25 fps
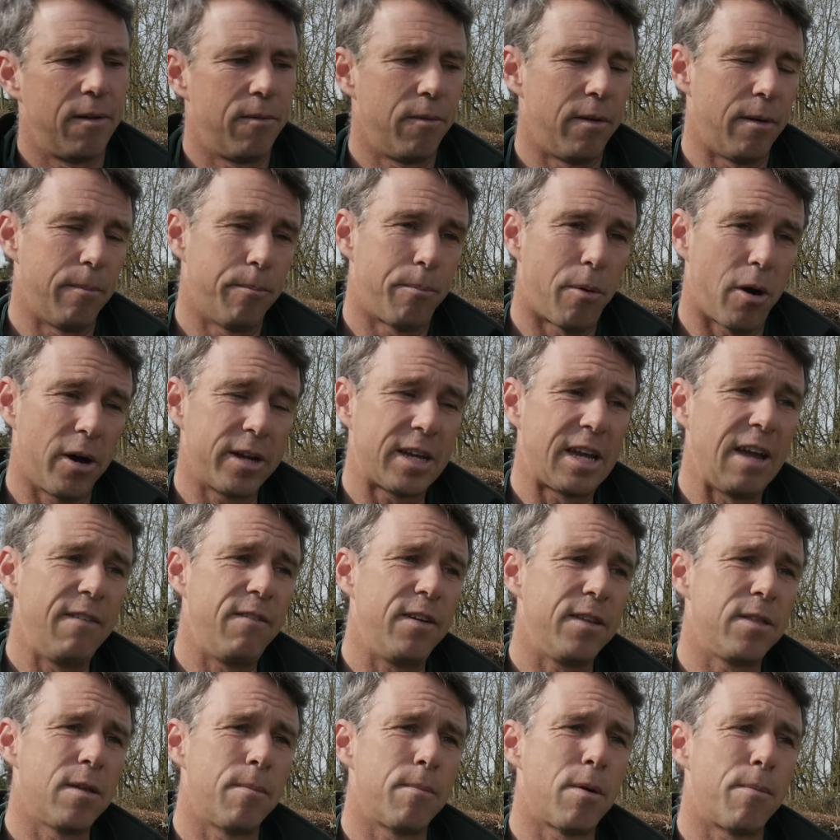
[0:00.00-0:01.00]
And by
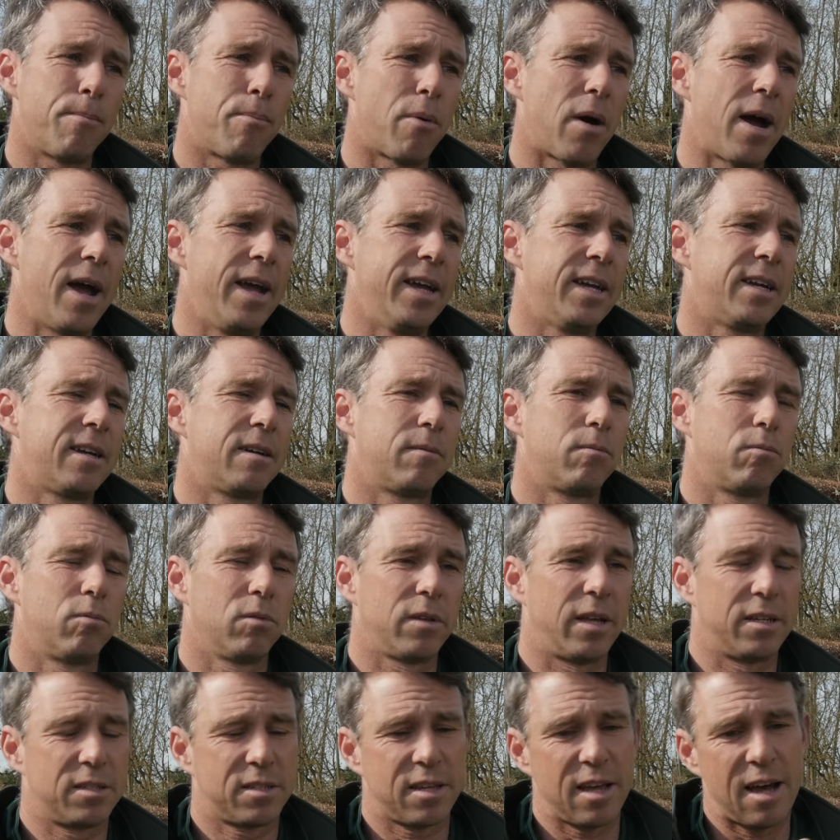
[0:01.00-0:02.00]
giving them a break,
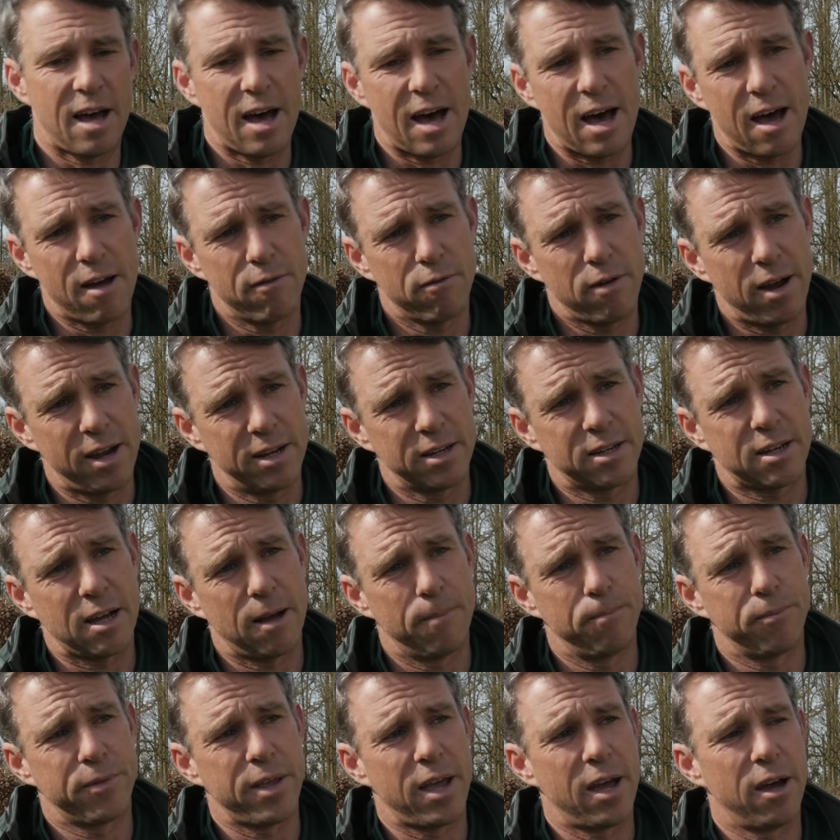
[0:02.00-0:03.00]
lets their heart rate
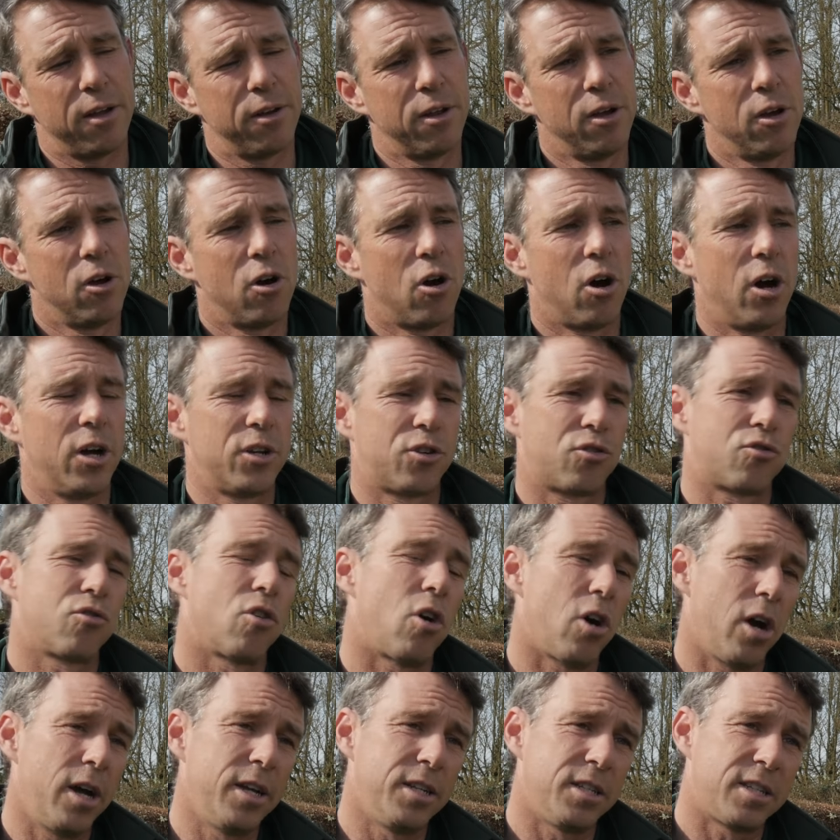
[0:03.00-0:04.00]
come down. I
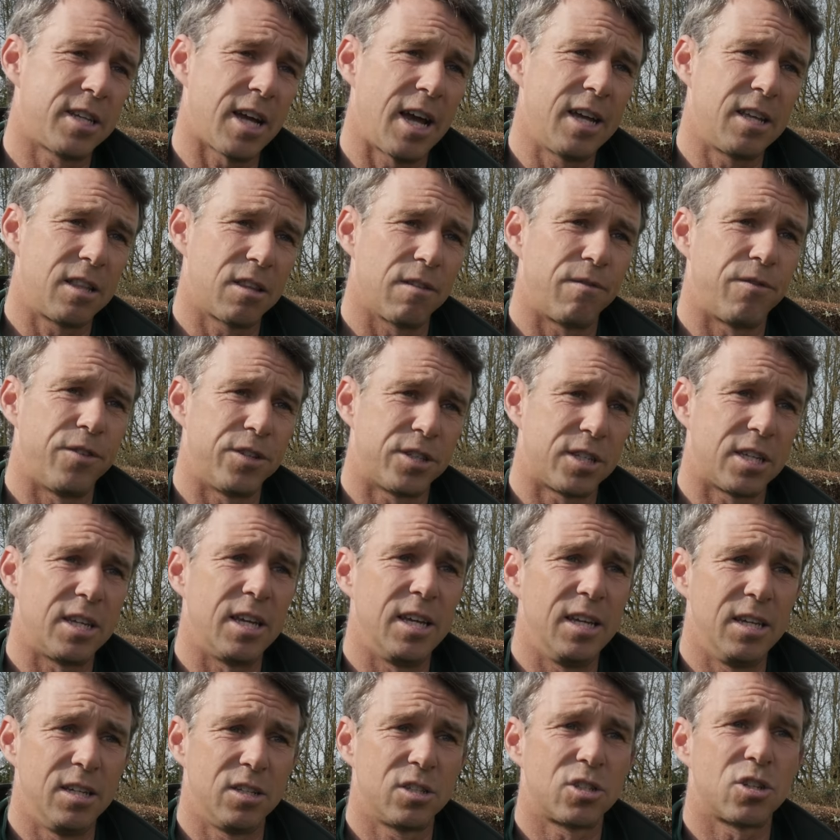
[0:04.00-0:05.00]
try and take the
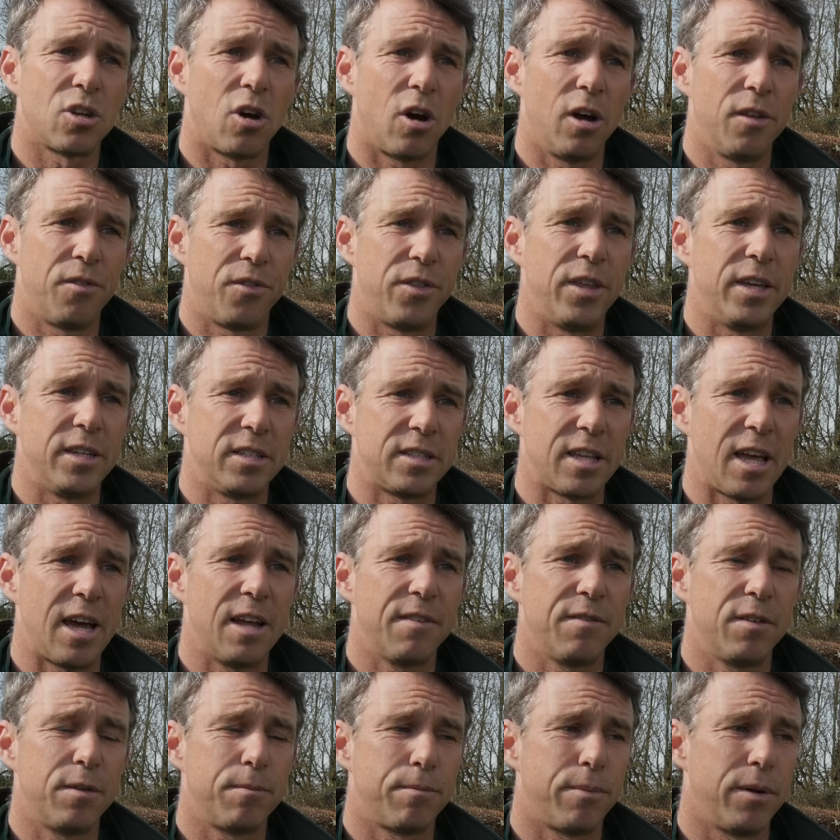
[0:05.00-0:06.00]
fatigue side things out
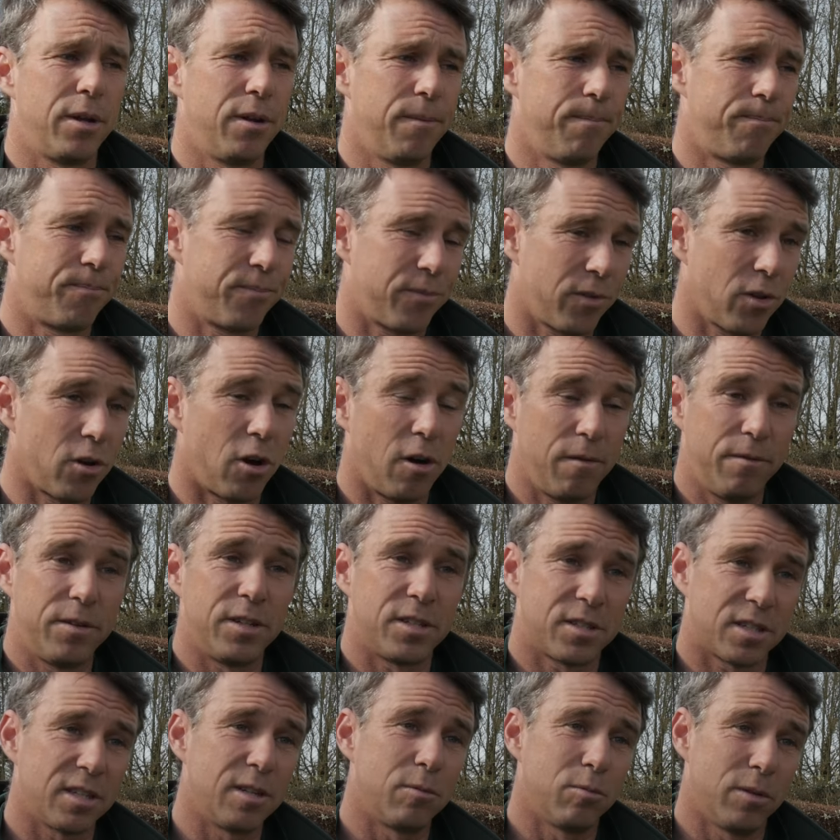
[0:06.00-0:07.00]
of it, but
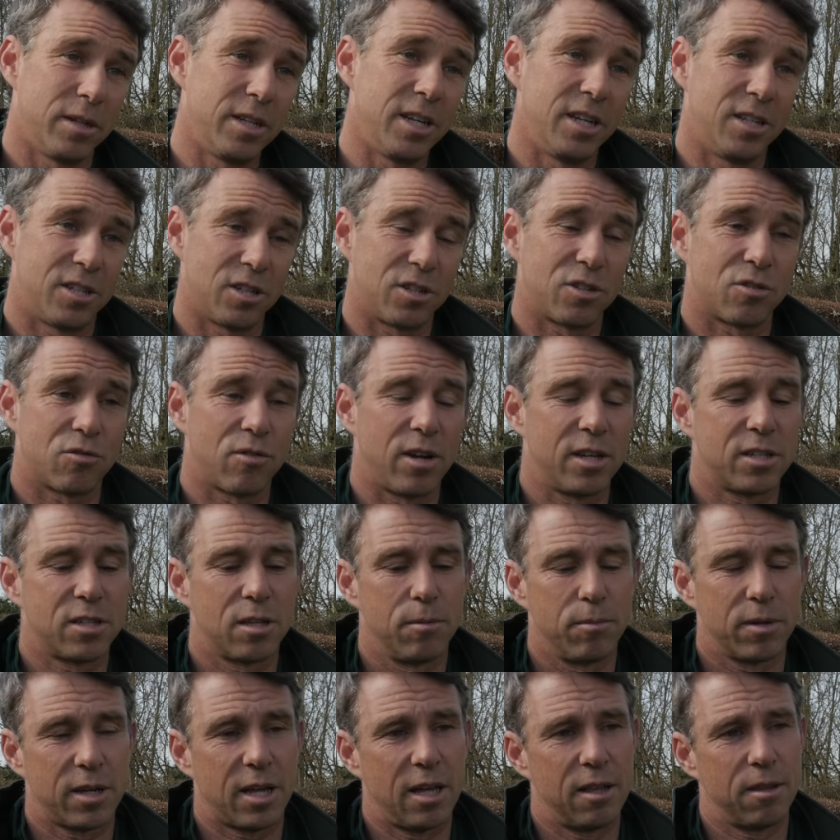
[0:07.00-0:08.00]
obviously we need to stress
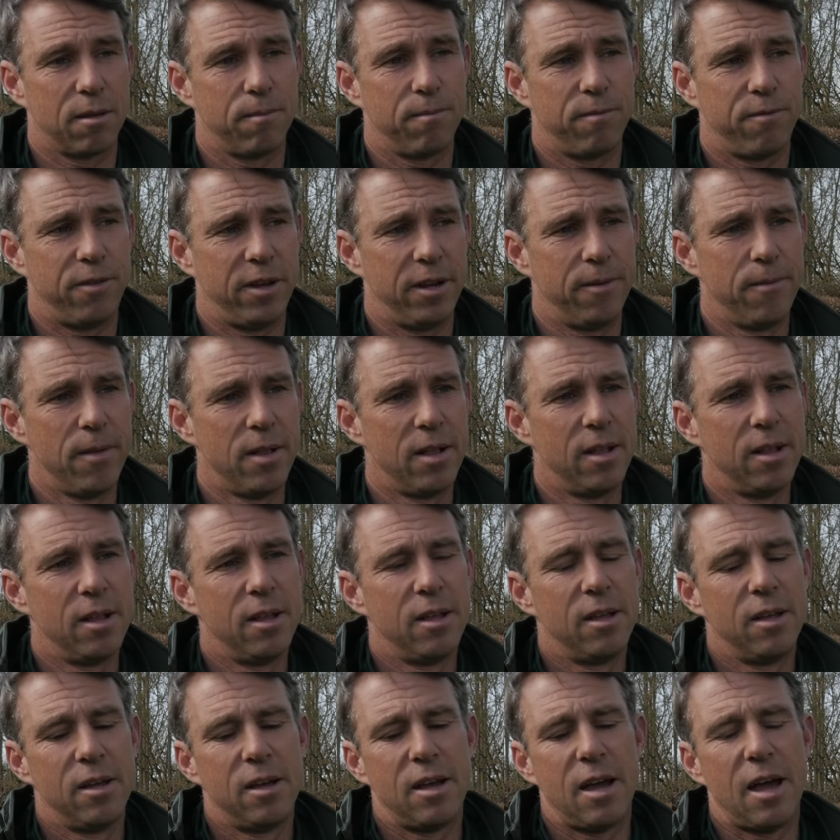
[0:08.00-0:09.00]
them and get them fit.
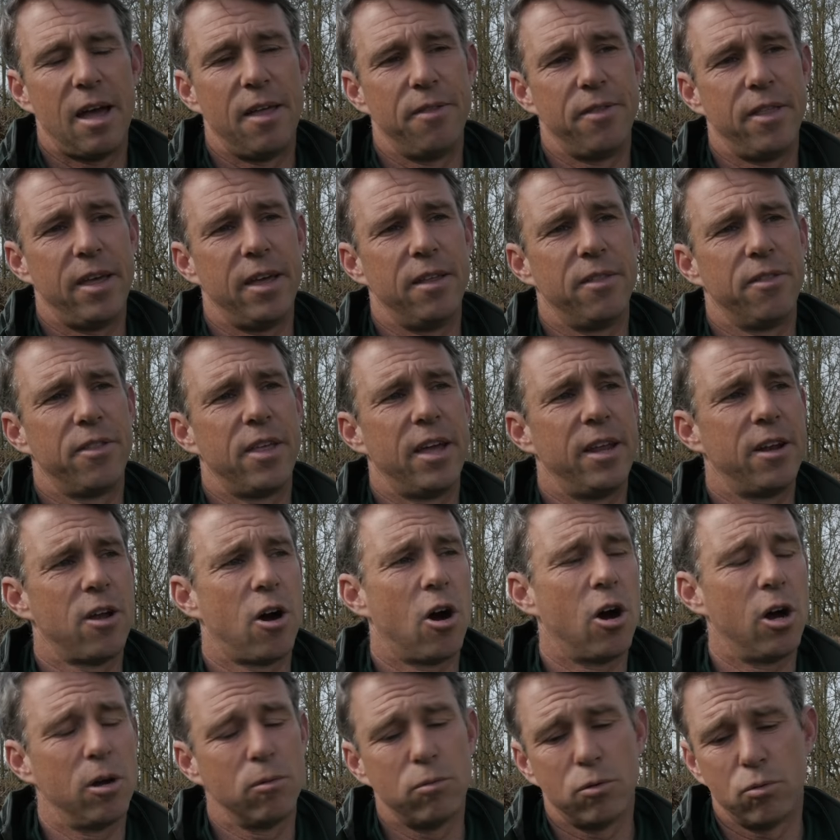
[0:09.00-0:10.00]
And then
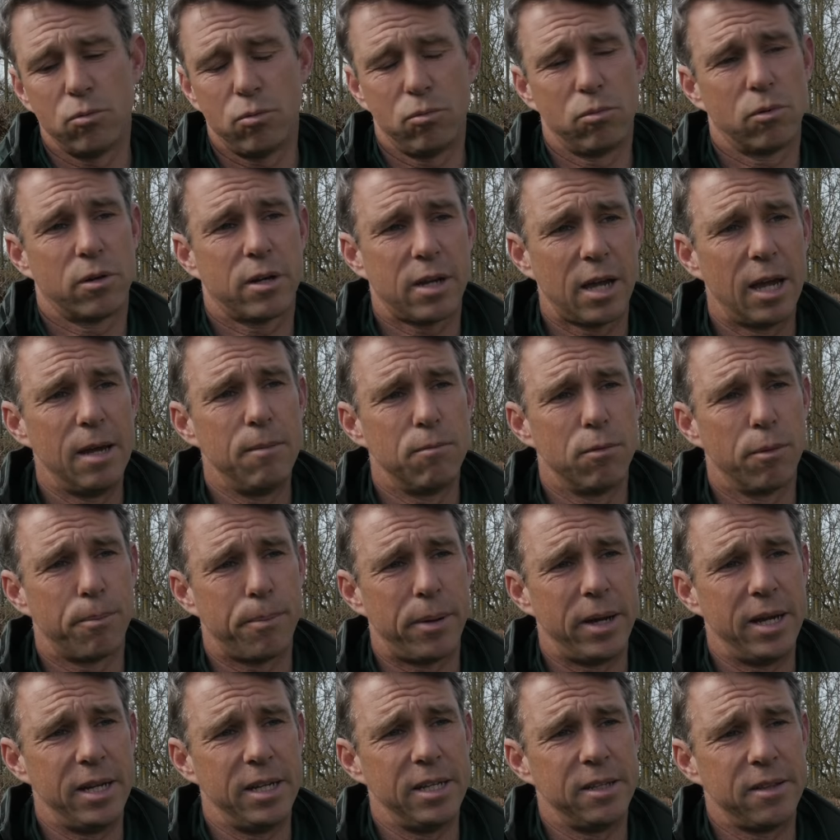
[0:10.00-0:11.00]
I will keep
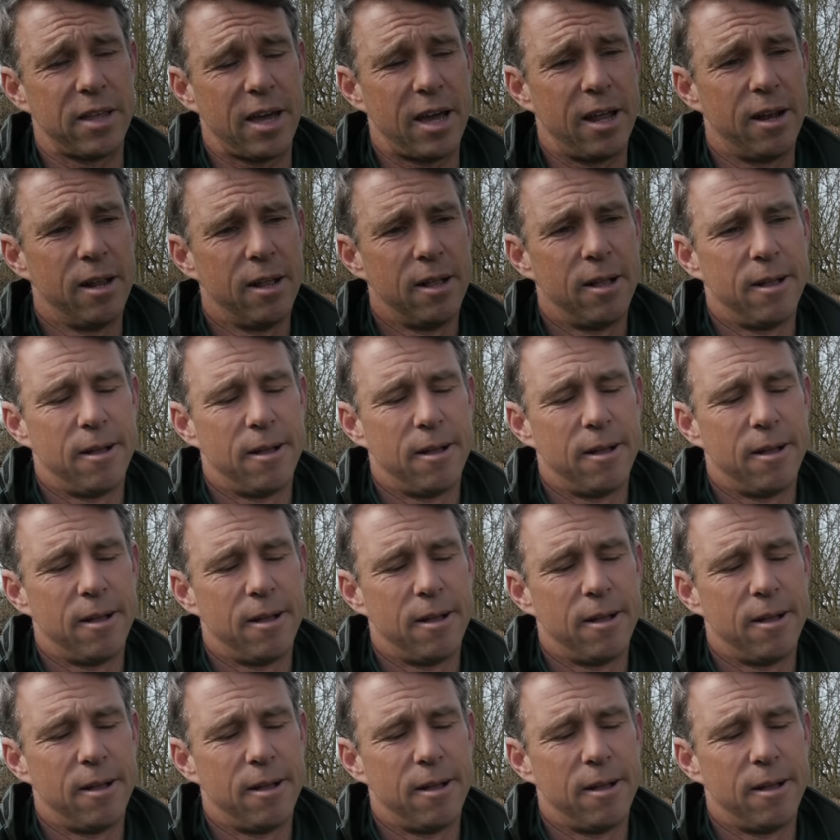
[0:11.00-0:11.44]
repeating that.